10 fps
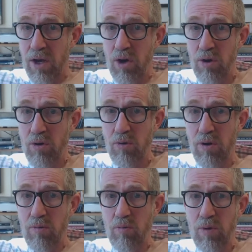who
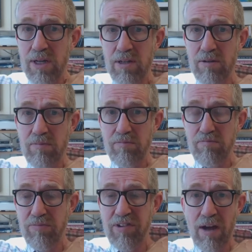will
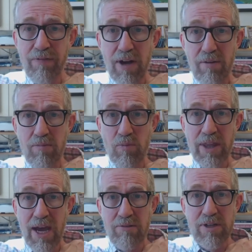suffer
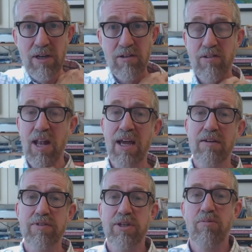without her
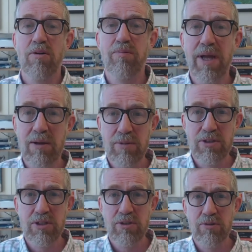slave. She won't be able
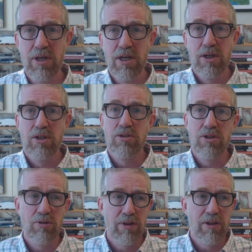to
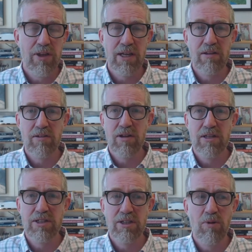do the thing,
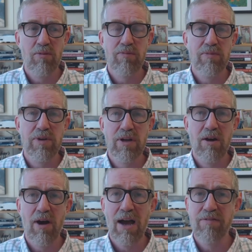she won't, you
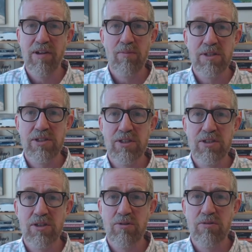know, have someone to
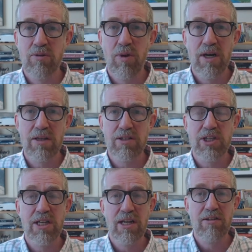do the work that
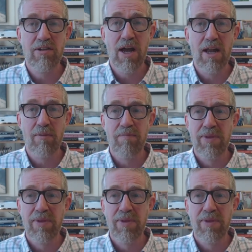she needs done.